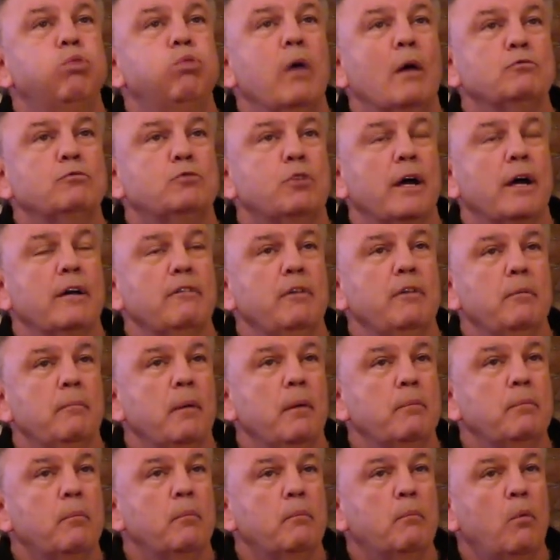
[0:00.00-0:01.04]
I'm trying to
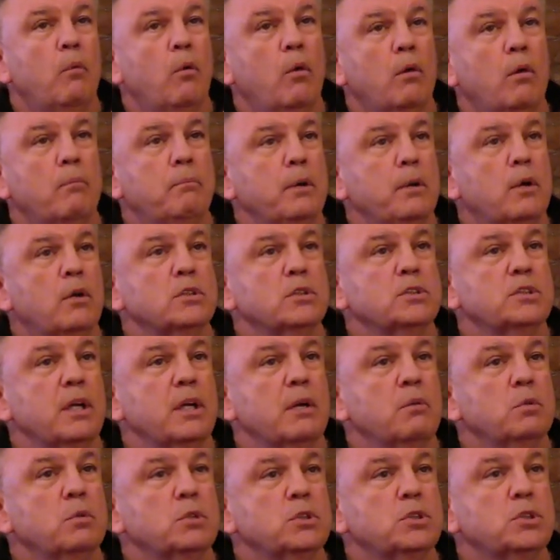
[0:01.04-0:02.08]
remember more because
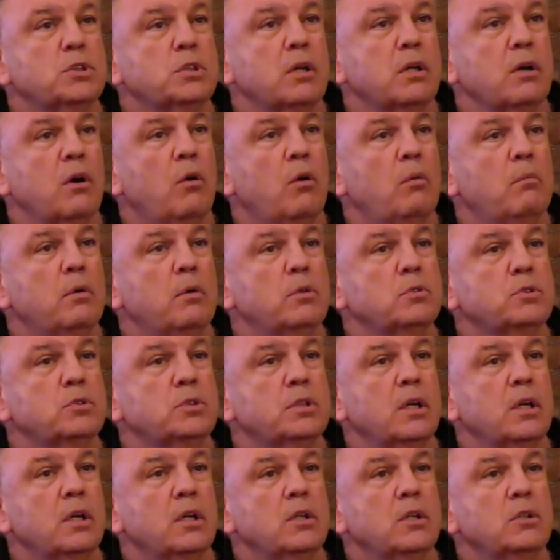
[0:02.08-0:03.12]
it was
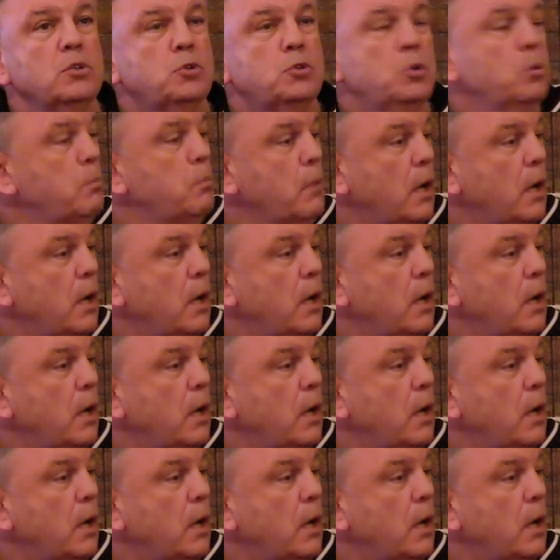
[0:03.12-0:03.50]
almost too